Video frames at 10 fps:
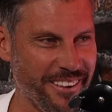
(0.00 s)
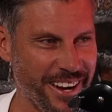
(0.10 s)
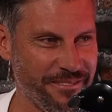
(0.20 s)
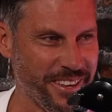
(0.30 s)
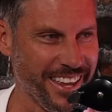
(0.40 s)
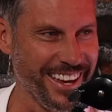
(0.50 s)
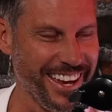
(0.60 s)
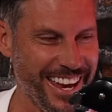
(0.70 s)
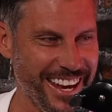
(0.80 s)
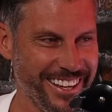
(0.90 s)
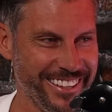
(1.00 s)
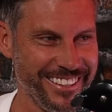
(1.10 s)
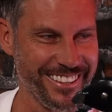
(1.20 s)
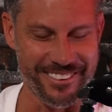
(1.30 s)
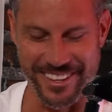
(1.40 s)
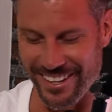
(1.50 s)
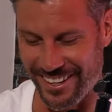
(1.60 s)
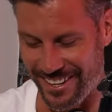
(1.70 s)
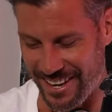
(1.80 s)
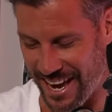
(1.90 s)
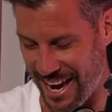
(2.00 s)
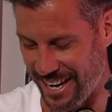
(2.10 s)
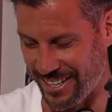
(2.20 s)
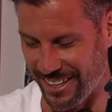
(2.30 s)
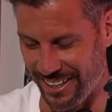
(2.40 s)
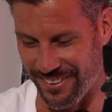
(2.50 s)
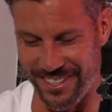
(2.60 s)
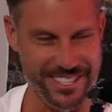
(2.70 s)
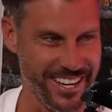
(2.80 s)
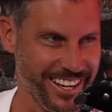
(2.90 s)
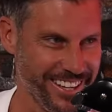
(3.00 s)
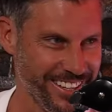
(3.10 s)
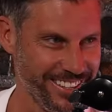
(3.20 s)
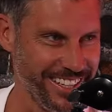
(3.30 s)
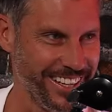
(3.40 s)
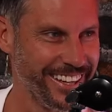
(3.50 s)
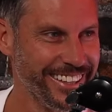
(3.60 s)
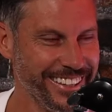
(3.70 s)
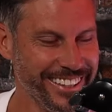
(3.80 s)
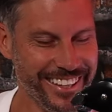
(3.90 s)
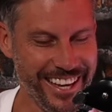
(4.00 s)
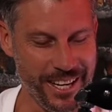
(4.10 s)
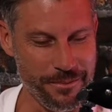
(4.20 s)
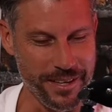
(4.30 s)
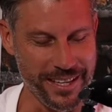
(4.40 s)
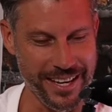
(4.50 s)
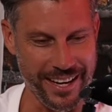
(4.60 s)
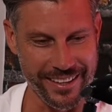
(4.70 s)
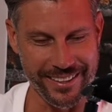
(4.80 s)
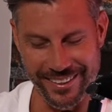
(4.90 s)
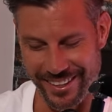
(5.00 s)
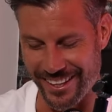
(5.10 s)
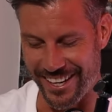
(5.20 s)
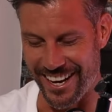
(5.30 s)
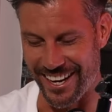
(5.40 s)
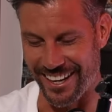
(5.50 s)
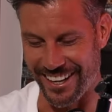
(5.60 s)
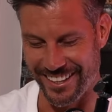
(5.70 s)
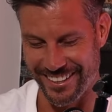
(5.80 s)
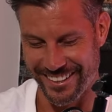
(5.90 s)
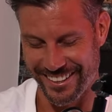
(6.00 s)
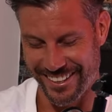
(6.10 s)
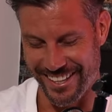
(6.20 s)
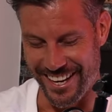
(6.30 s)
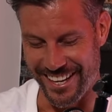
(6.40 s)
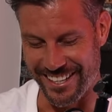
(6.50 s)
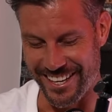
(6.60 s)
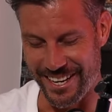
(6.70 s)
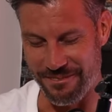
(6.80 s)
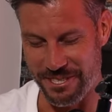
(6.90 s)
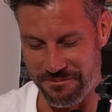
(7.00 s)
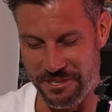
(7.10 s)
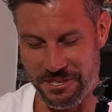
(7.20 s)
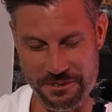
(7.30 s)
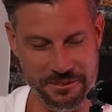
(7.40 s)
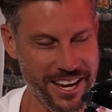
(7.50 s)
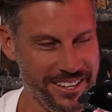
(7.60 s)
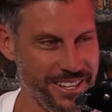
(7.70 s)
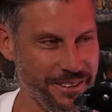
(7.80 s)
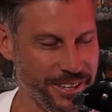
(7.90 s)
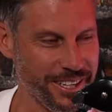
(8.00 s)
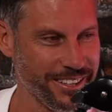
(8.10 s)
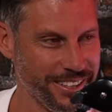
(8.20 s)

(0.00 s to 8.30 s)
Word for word: one with a hand with a, a hand delivered check and dinner. And a big hug, and uh, and yeah, we we still catch up regularly.